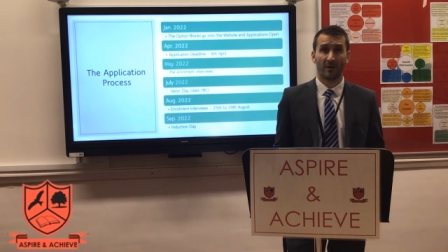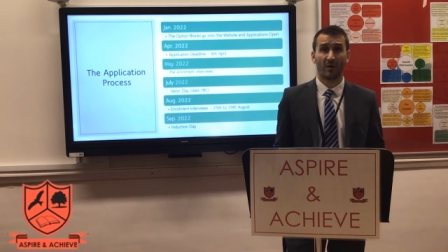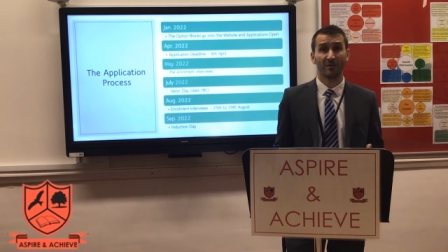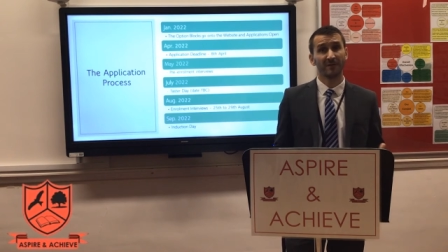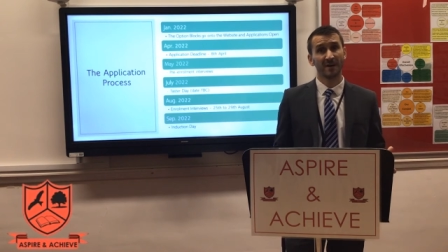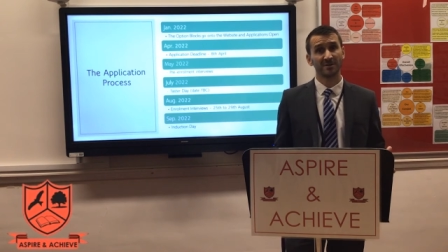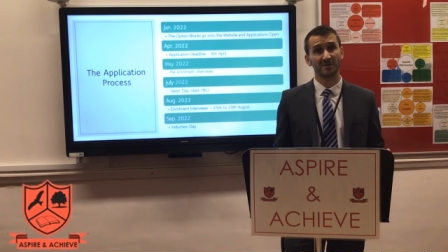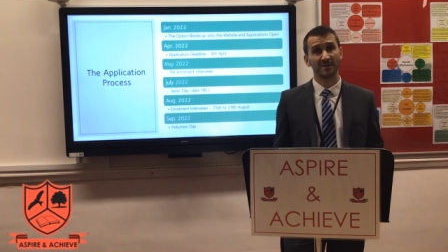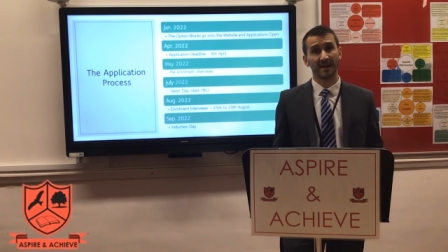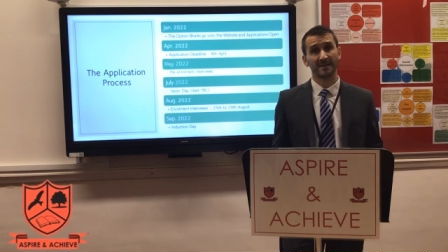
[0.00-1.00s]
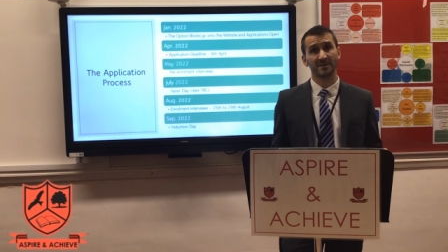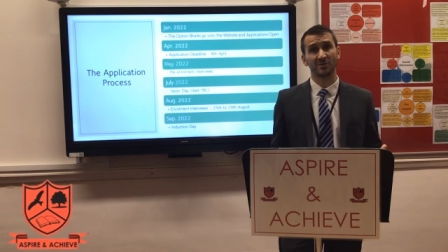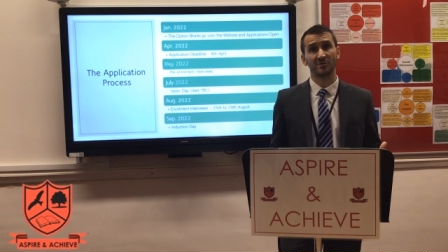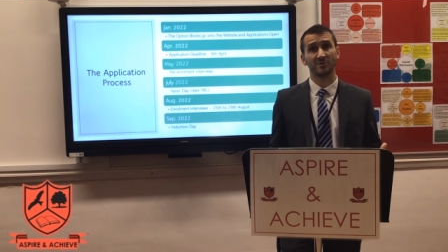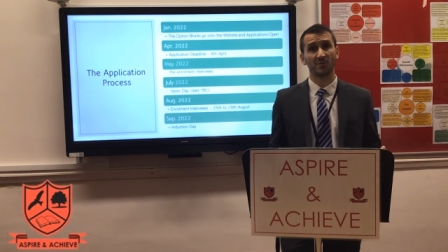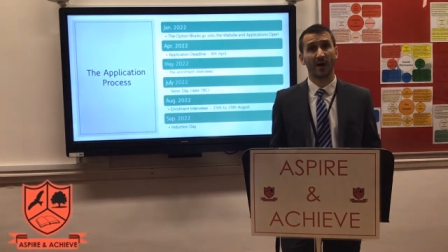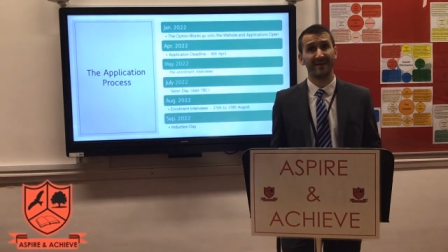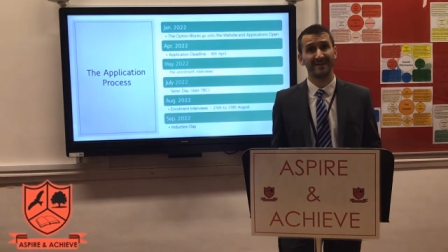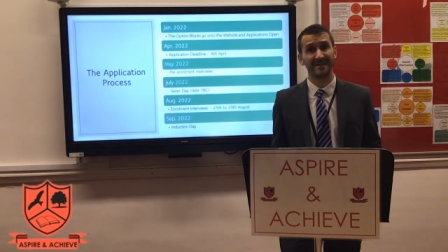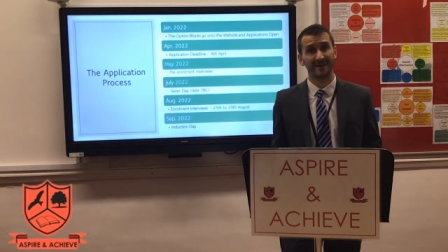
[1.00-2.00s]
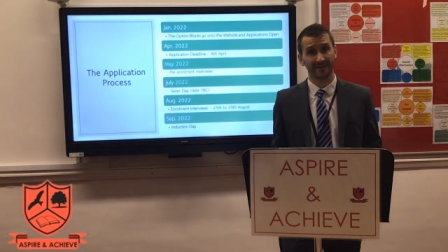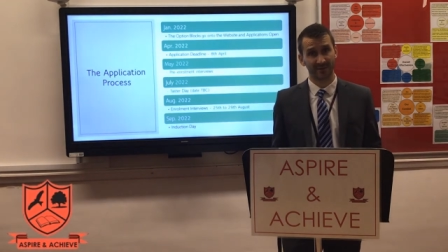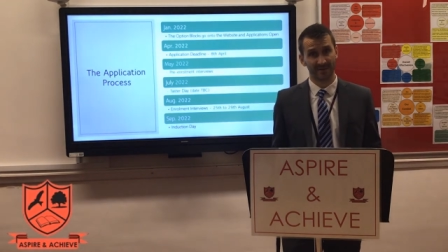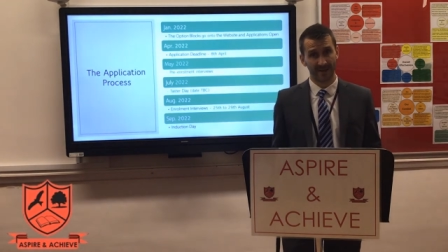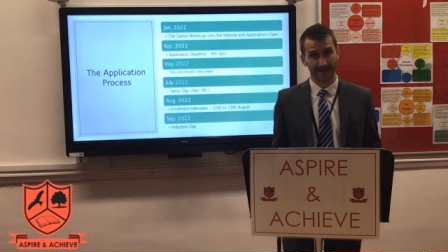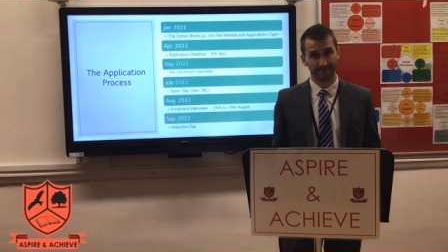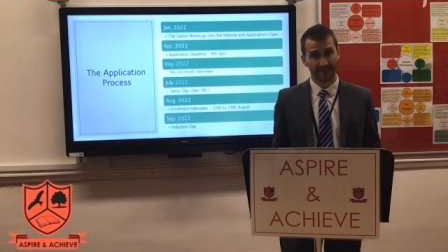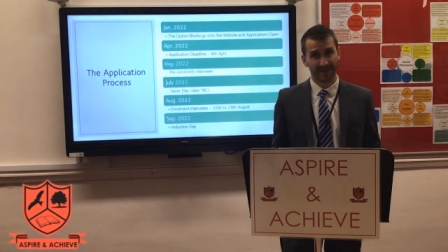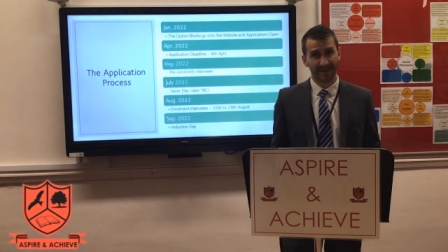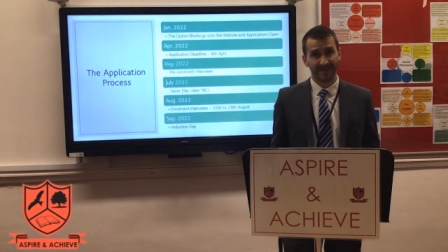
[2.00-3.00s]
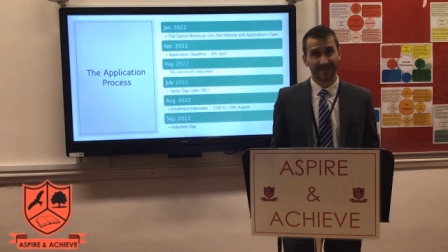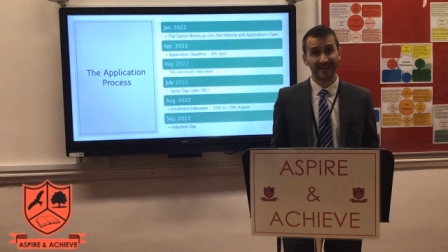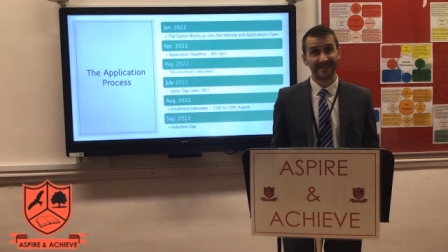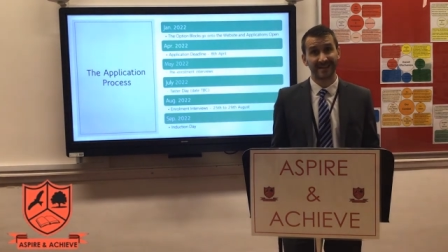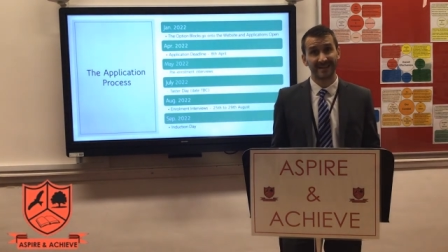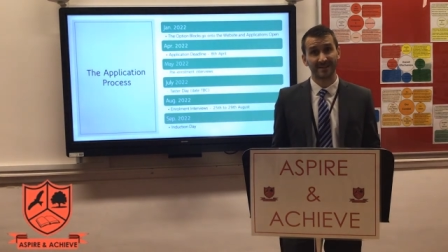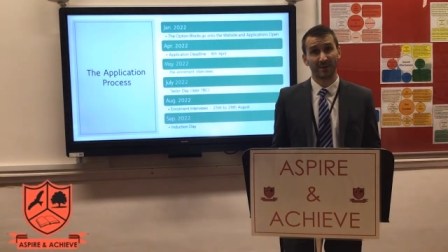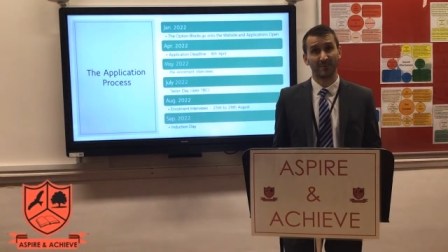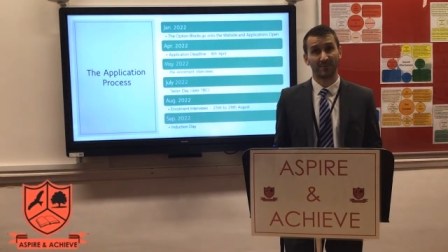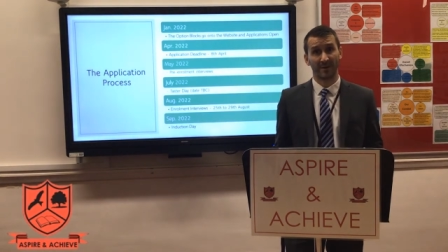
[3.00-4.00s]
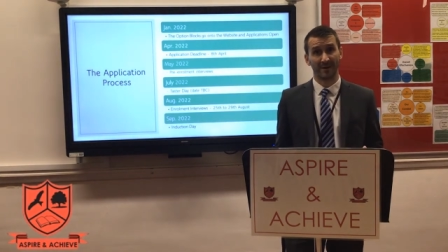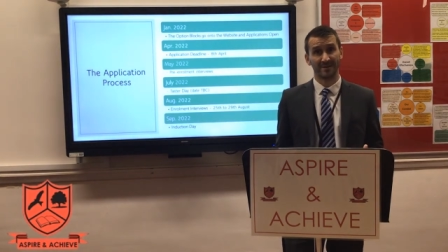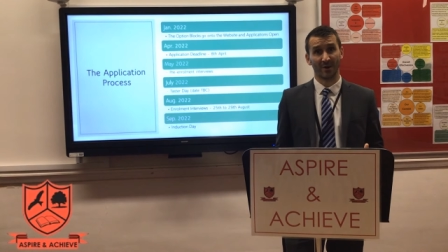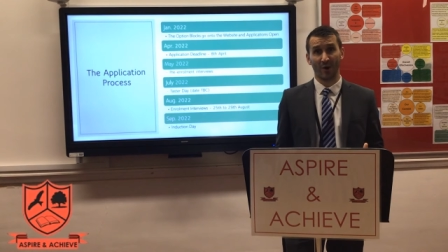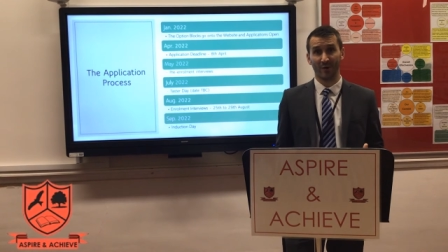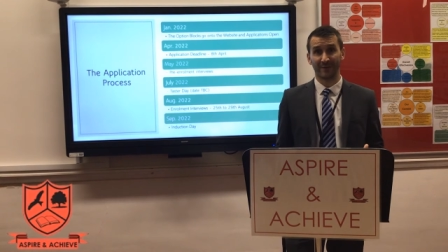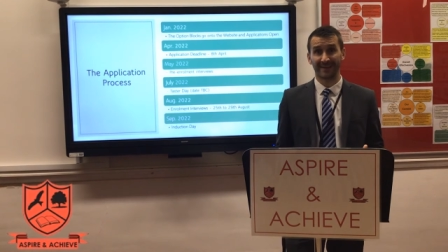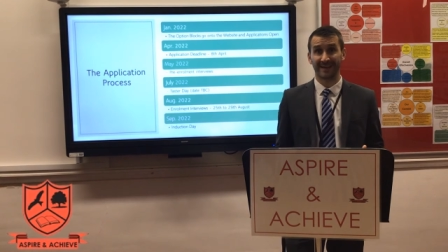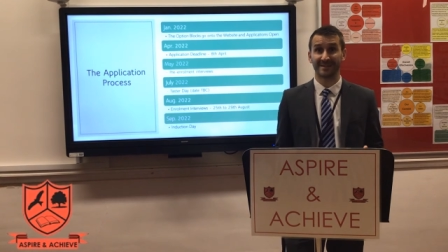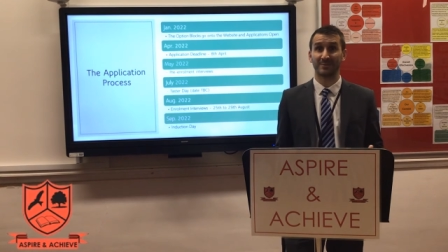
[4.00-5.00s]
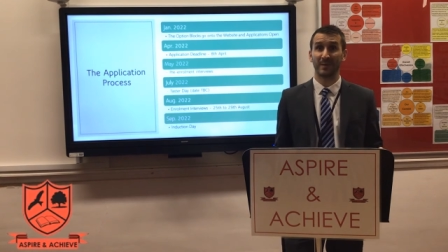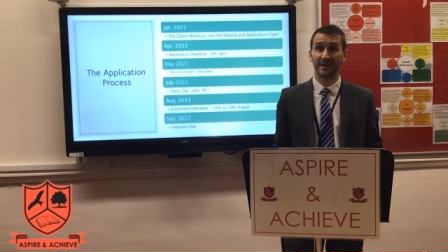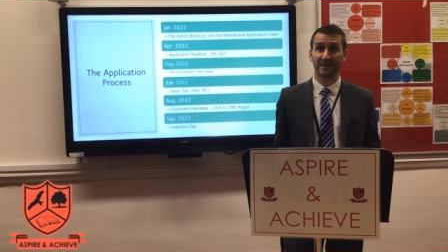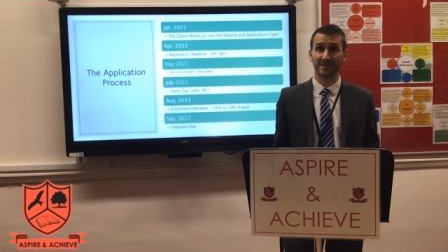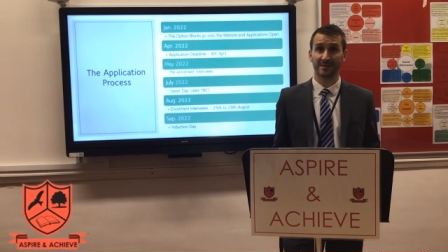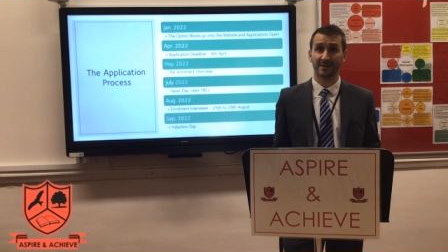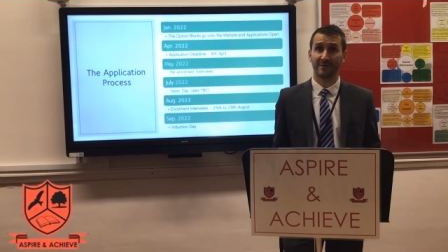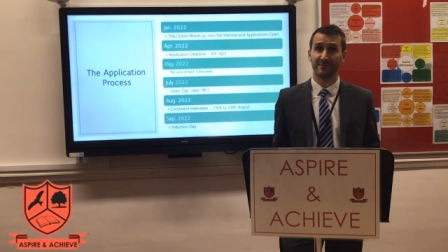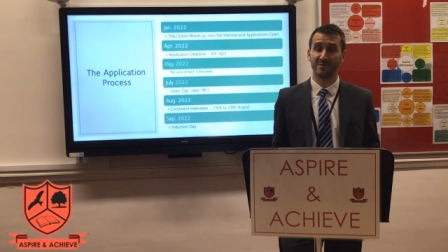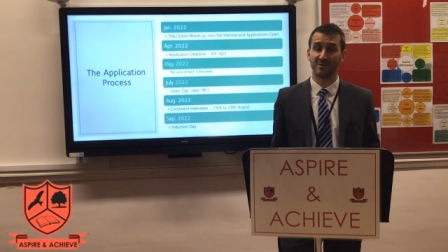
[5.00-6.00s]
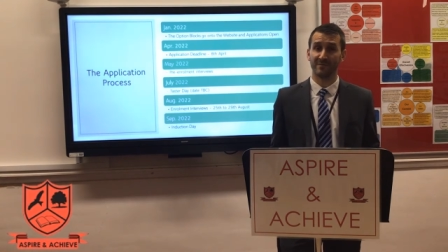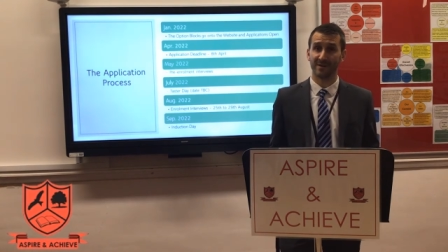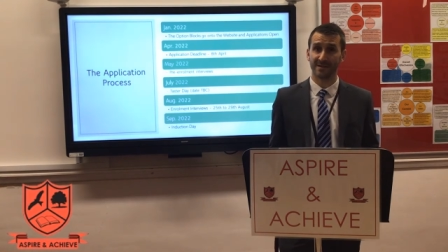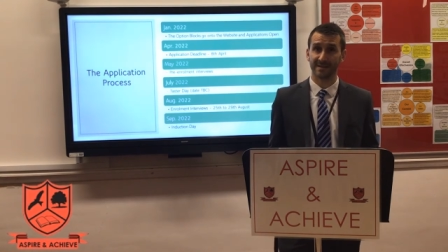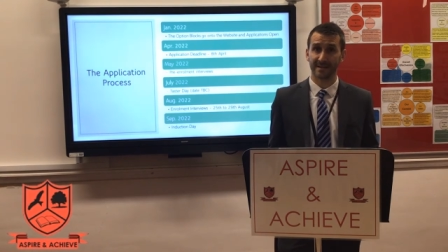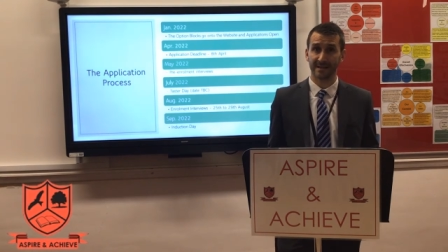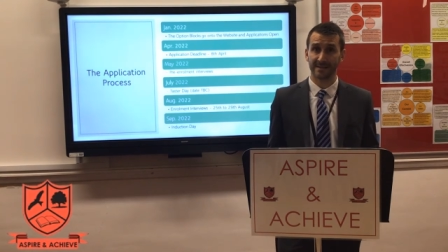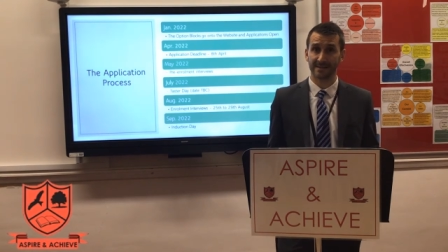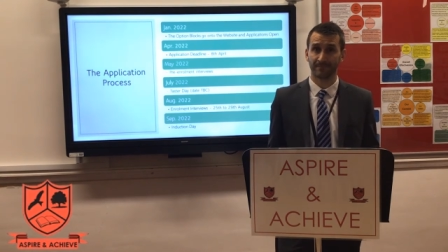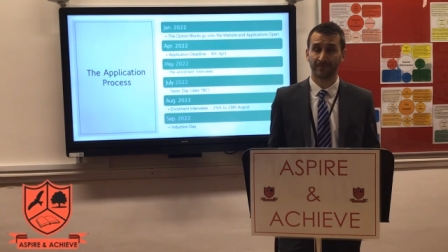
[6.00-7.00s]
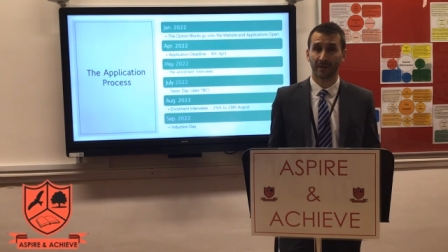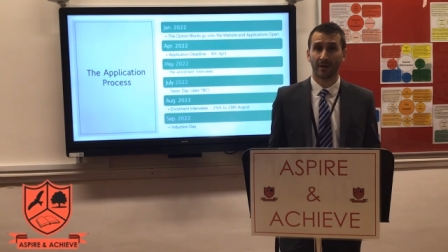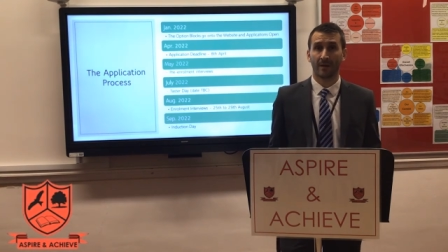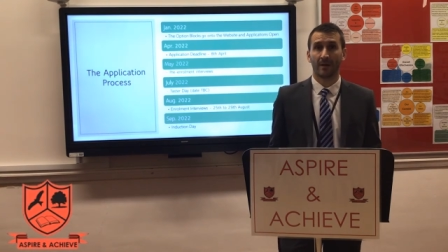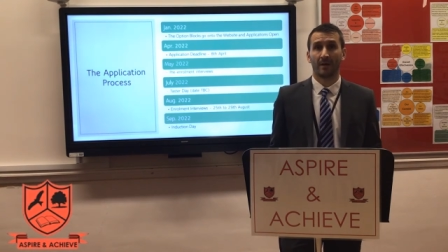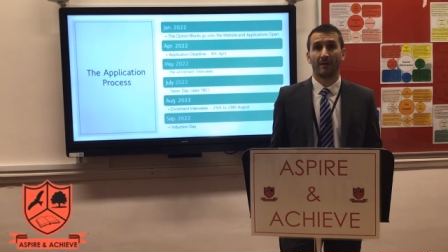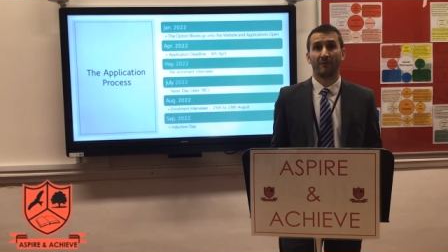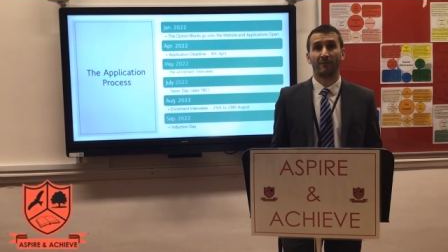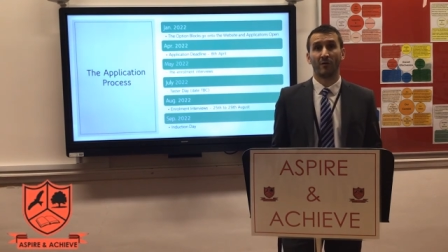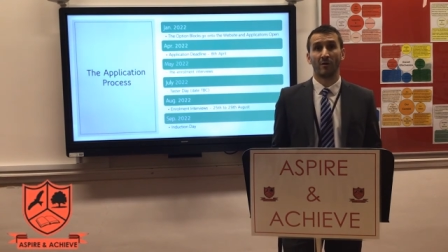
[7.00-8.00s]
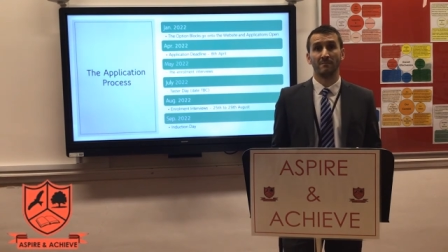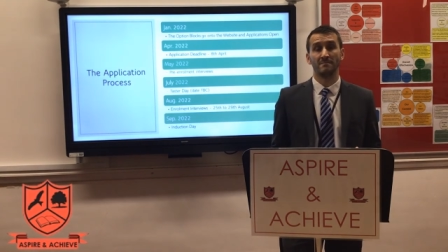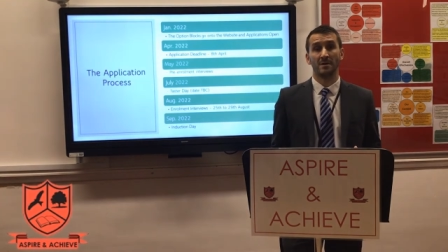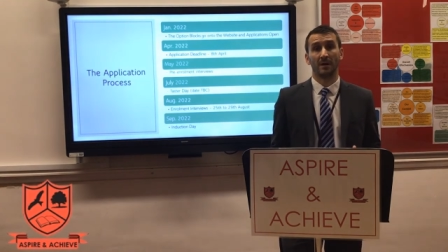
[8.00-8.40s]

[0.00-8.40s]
On the first two days, students will have an induction day. These days are comprised of guest speakers from universities, from